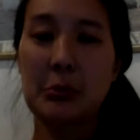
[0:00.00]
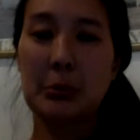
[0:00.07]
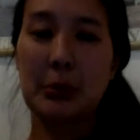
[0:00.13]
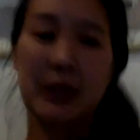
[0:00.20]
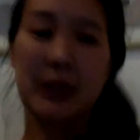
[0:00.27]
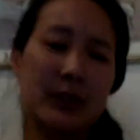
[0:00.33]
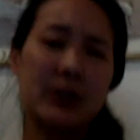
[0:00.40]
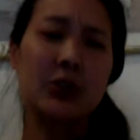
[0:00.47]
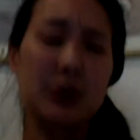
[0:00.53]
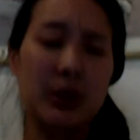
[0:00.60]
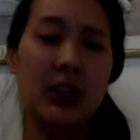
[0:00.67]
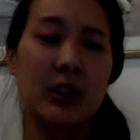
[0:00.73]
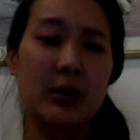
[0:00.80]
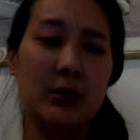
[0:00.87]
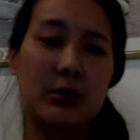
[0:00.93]
like to
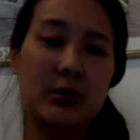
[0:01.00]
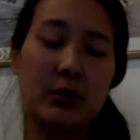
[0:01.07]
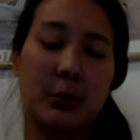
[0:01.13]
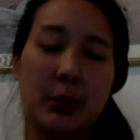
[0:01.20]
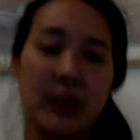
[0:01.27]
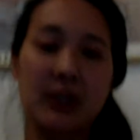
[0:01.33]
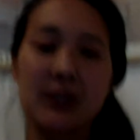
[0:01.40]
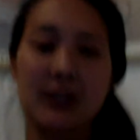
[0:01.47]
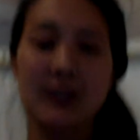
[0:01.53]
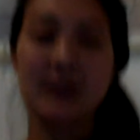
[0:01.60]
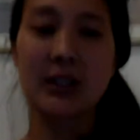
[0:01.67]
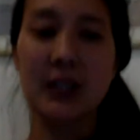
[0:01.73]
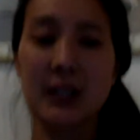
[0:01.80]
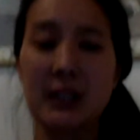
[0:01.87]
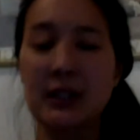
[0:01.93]
drink. But it's
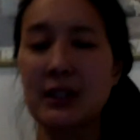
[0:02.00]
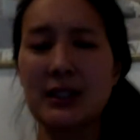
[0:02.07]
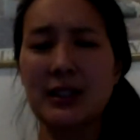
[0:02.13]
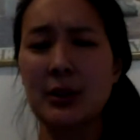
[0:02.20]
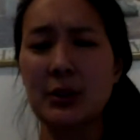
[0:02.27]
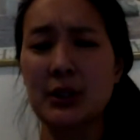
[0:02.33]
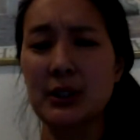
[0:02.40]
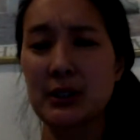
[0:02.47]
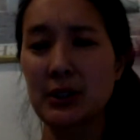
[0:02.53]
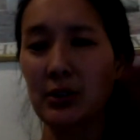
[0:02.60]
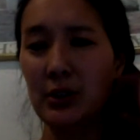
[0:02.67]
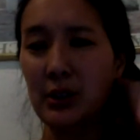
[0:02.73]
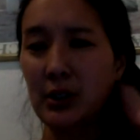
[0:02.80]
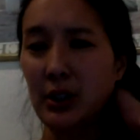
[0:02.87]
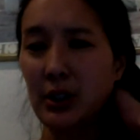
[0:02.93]
not really
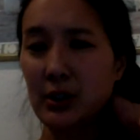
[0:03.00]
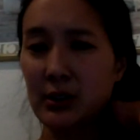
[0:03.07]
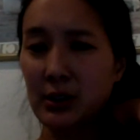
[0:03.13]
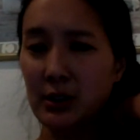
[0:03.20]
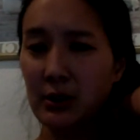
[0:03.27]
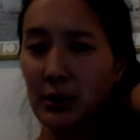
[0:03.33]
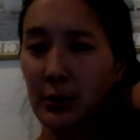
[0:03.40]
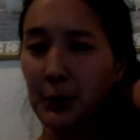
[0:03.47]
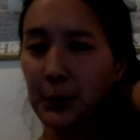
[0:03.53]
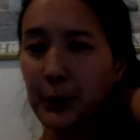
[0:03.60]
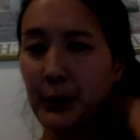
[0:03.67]
considered a toxin, no.